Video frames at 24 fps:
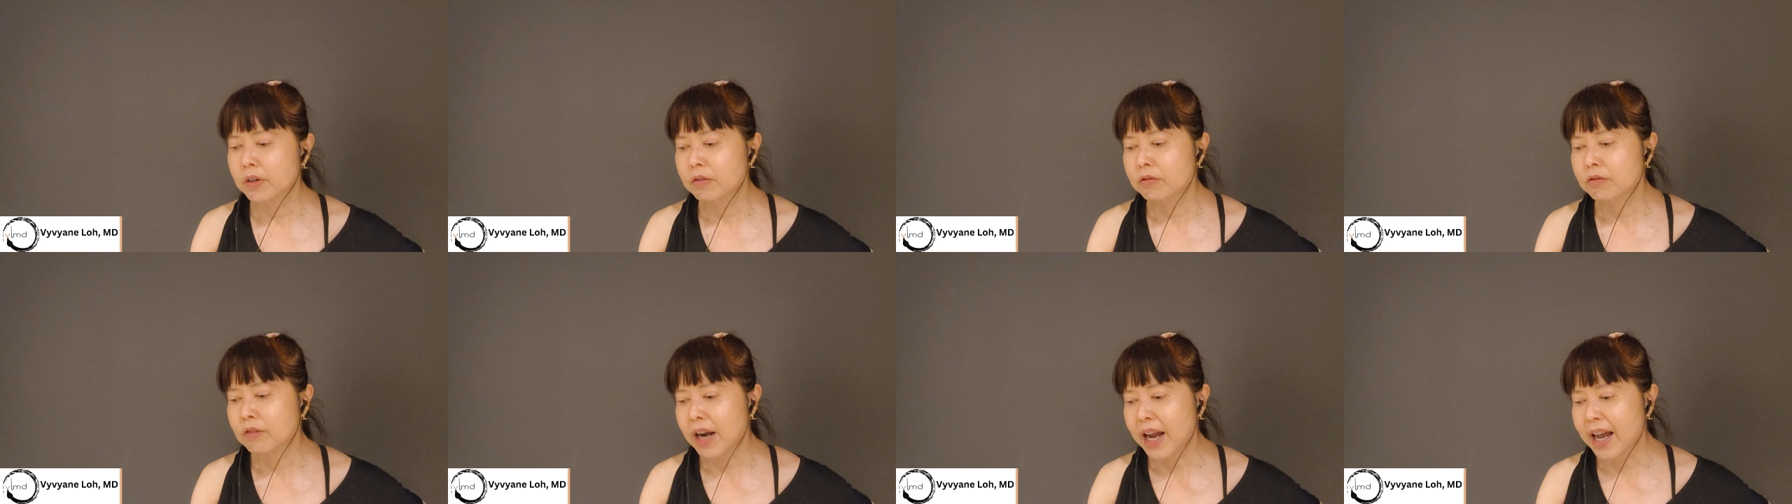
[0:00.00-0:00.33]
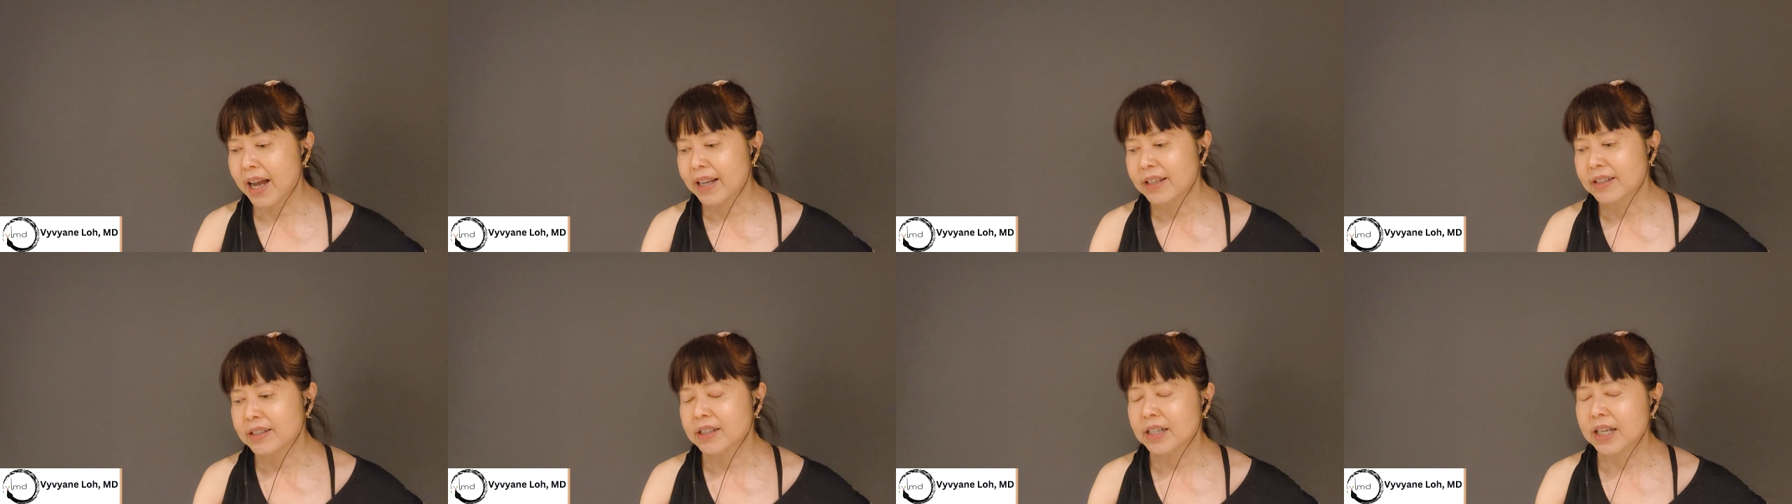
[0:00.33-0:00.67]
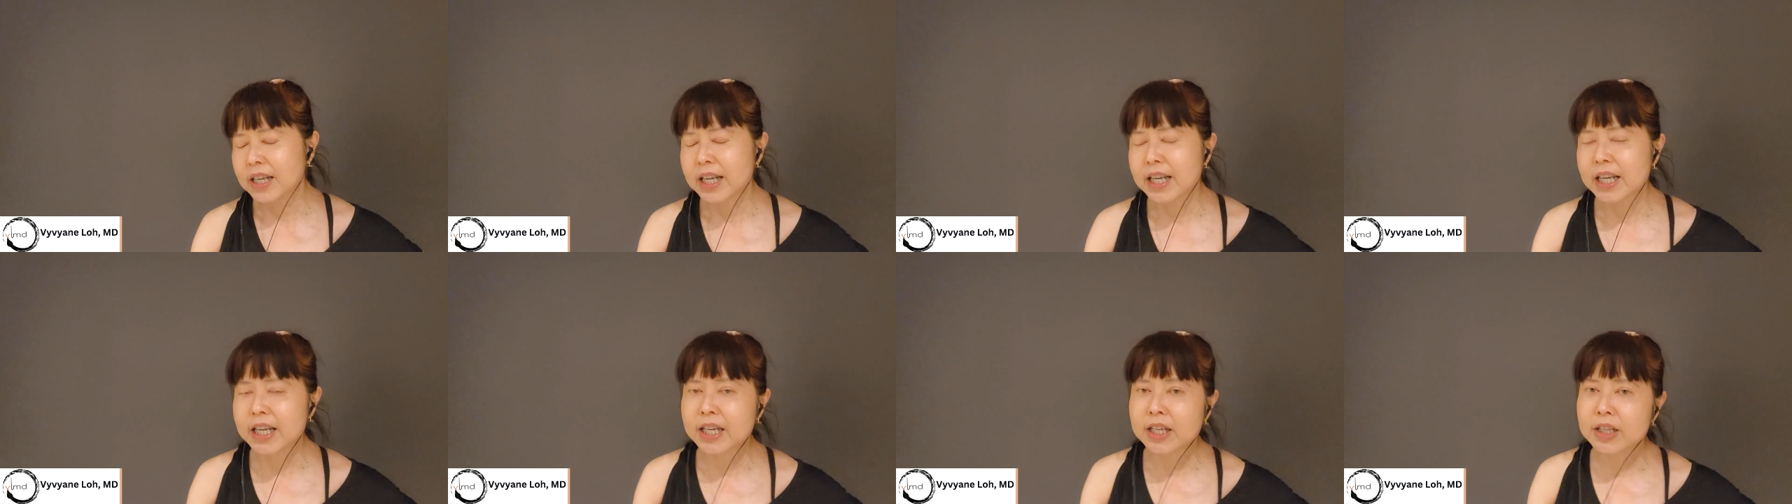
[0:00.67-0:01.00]
RAAS
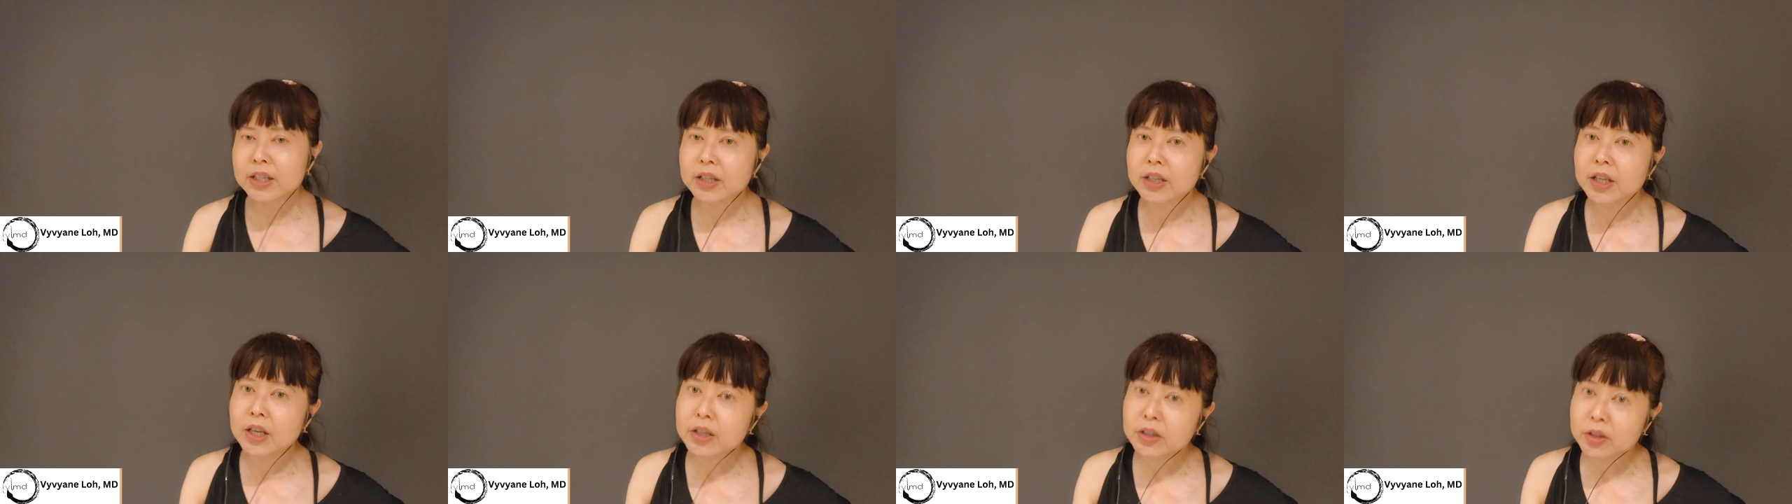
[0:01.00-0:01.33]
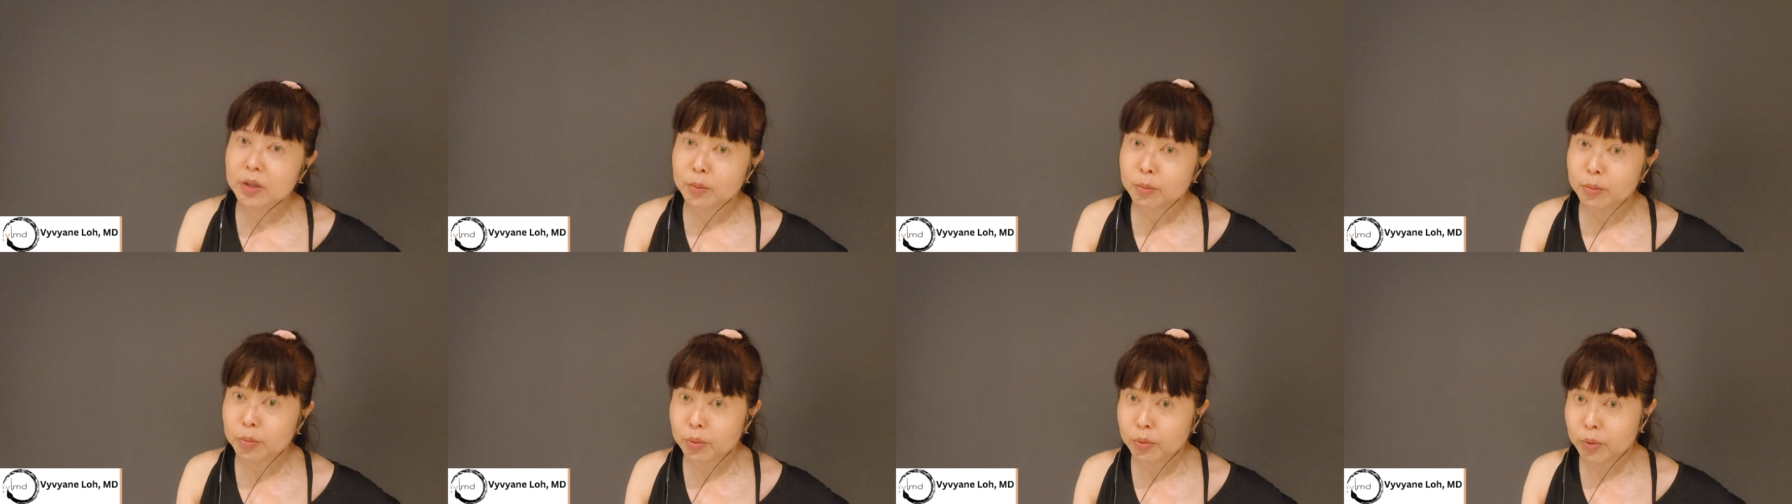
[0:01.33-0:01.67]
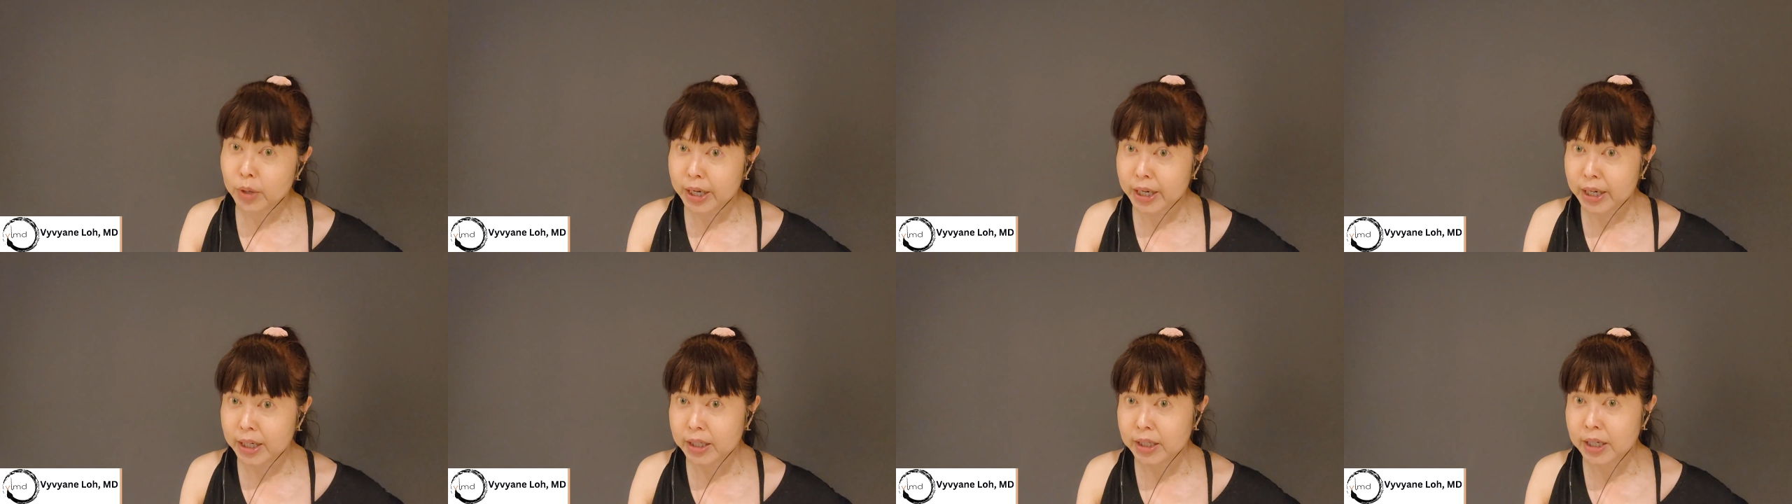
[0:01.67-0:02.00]
in the
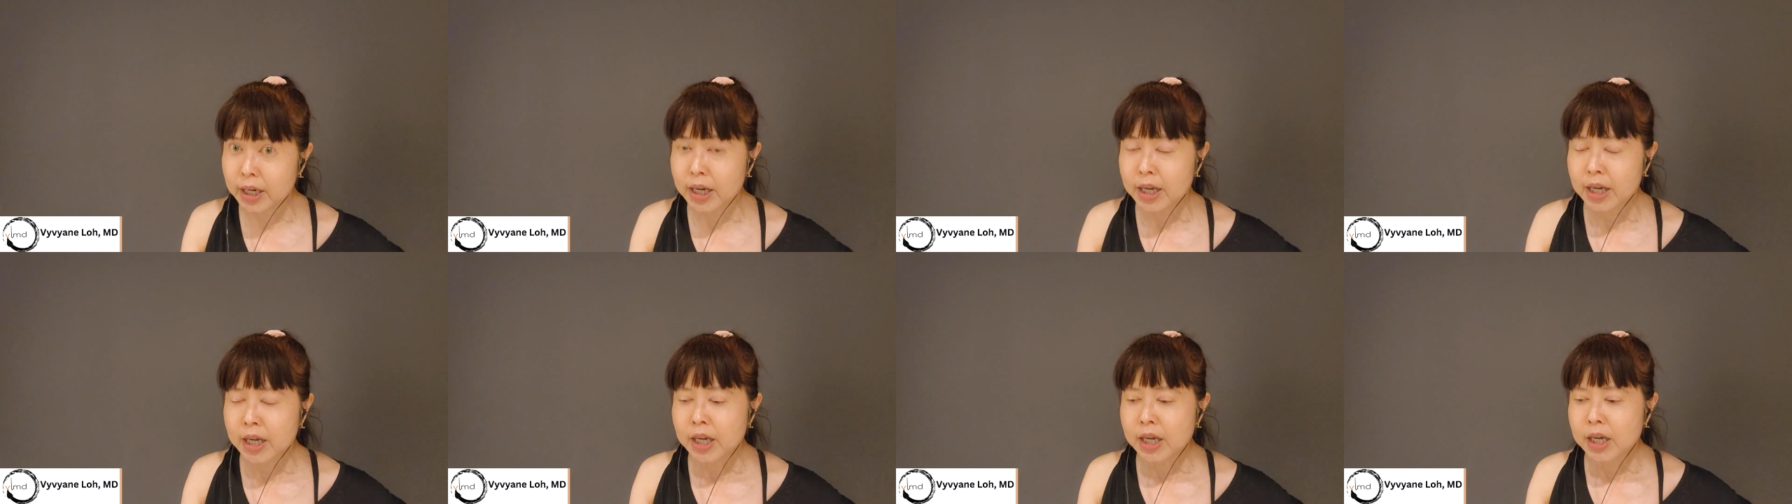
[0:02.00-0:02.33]
brain,